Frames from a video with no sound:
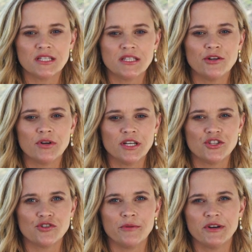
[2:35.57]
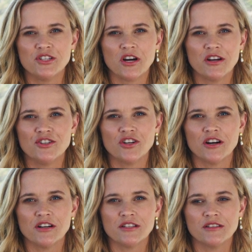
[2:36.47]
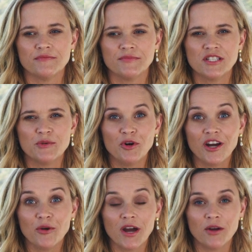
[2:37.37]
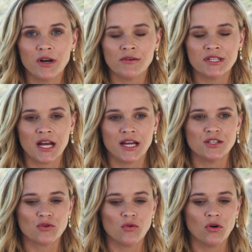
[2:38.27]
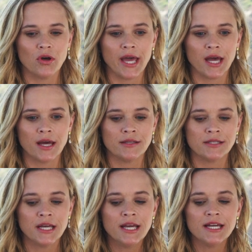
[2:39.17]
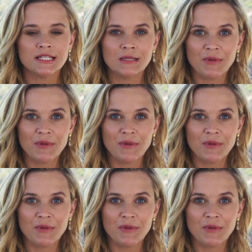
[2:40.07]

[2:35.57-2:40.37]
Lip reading: Secret History by Donna Tartt. It's a book I read when I was in high school, and it's